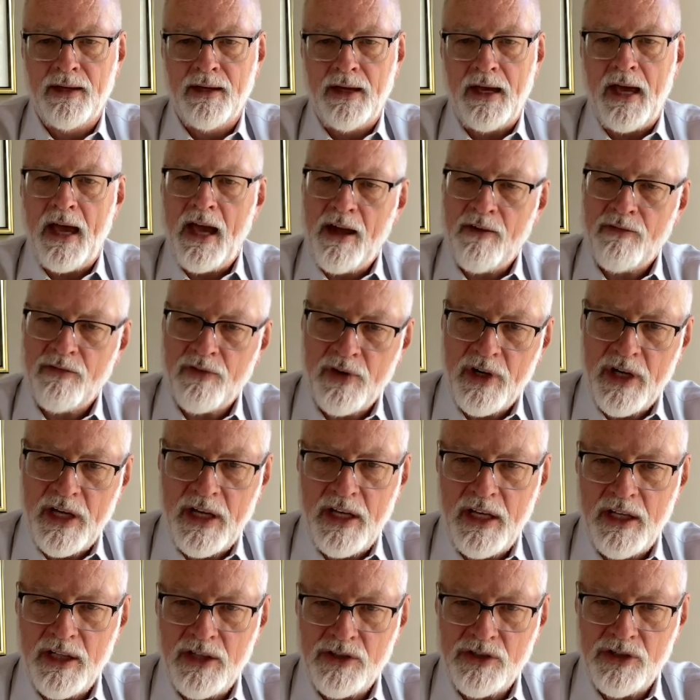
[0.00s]

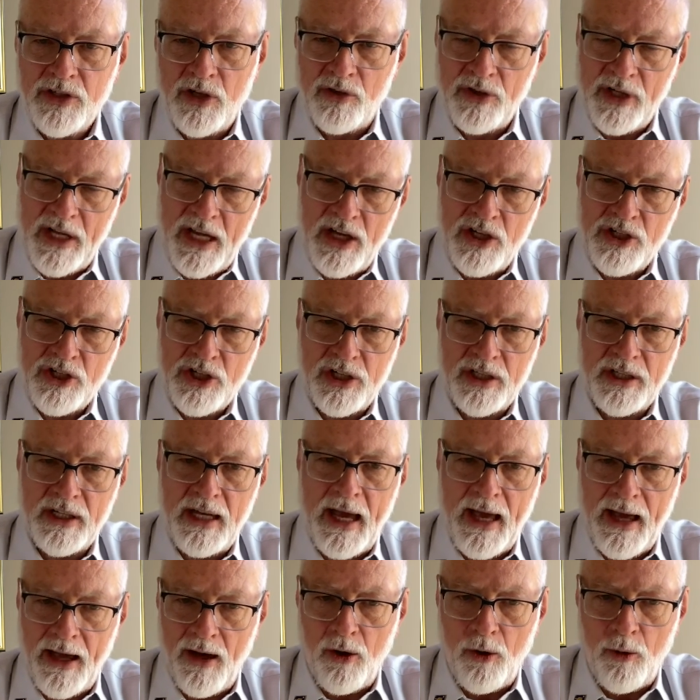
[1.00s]
Every donation
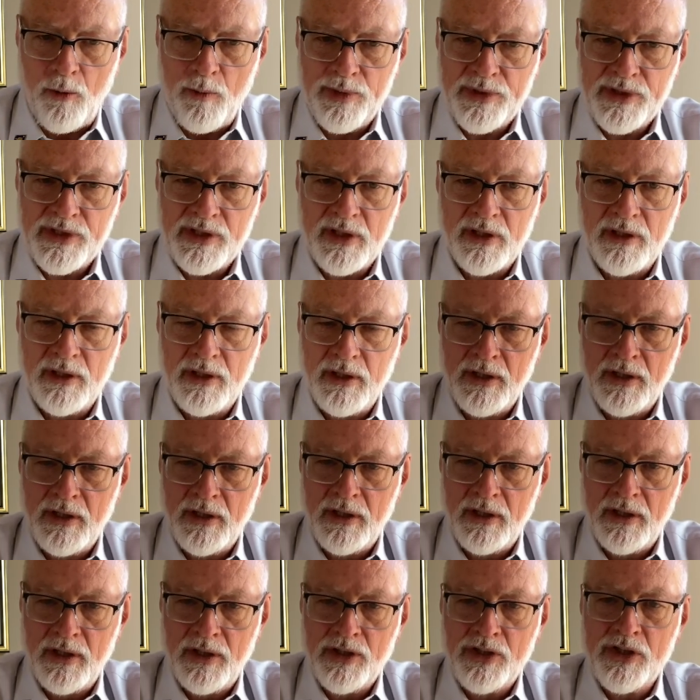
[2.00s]
helps.
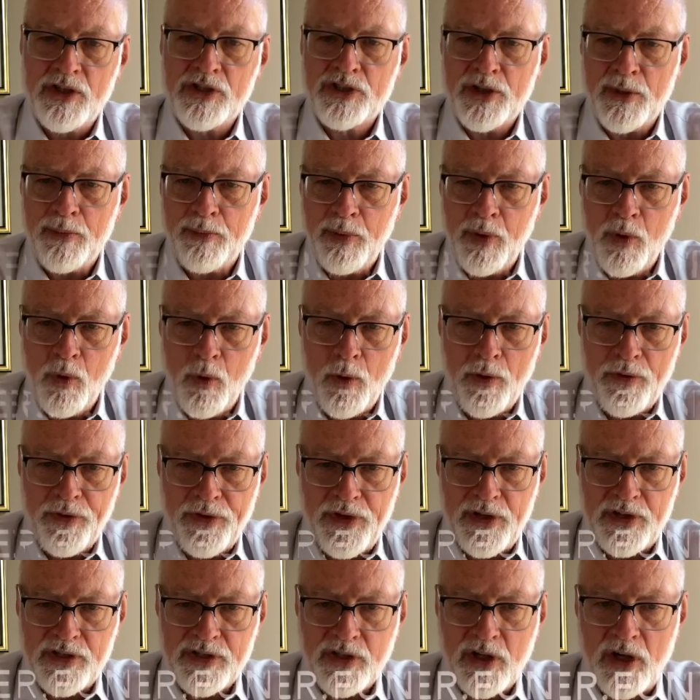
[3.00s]
To support
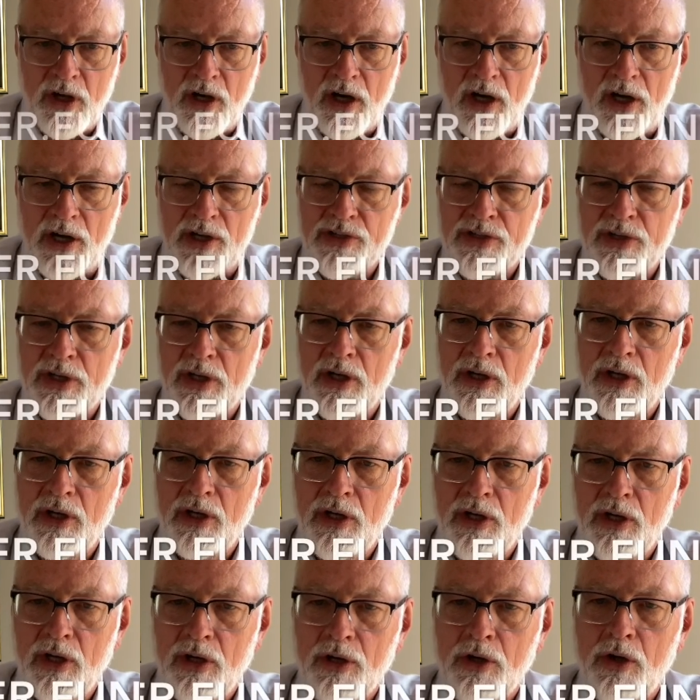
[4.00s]
this cause,
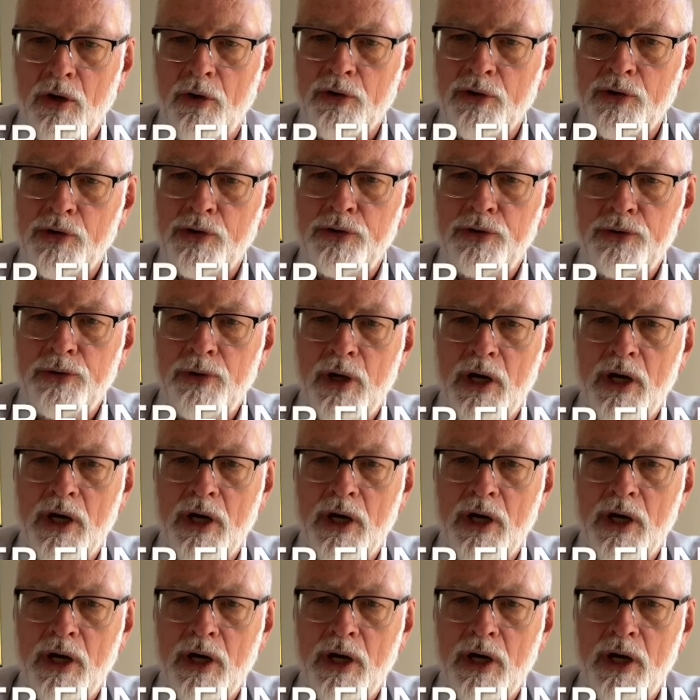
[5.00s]
go to